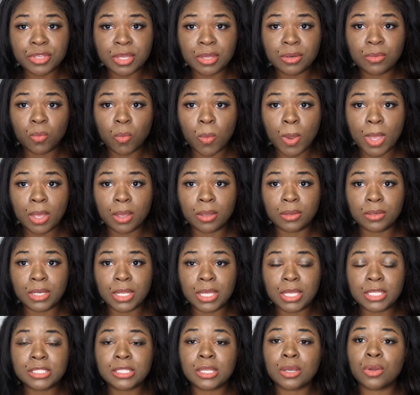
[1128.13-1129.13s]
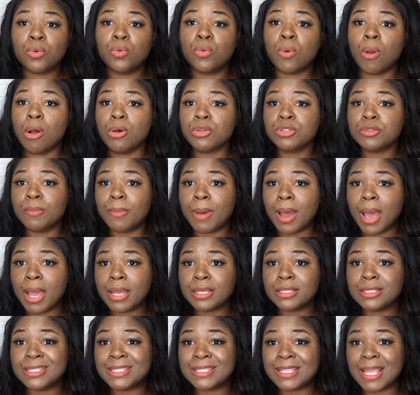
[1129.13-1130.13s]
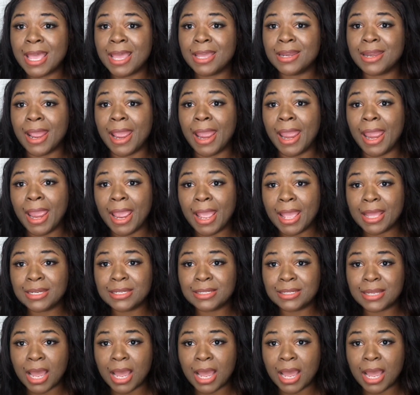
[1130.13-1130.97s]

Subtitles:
growth mindset, and lifestyle.